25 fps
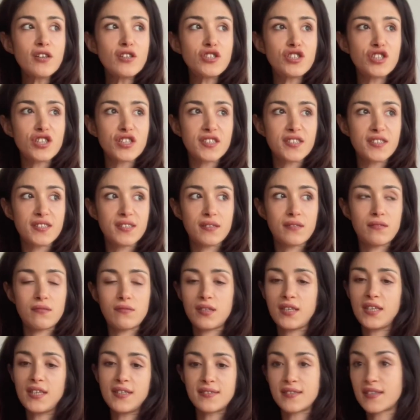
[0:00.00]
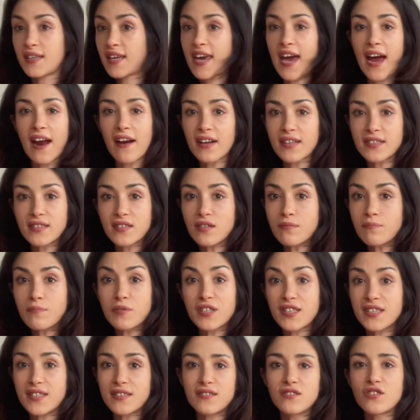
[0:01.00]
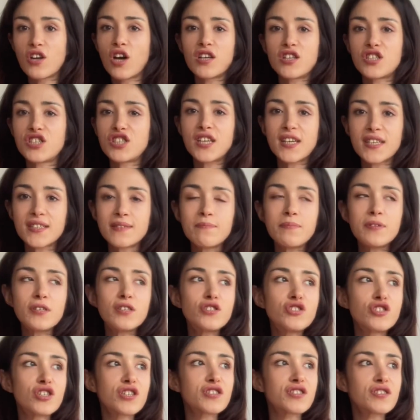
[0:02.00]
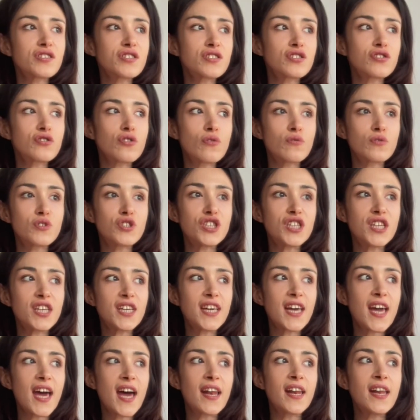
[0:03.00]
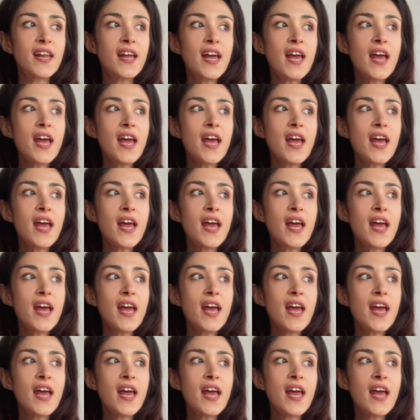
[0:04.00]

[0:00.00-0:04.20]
Just he's a character, but he's not Shakespeare, just so she can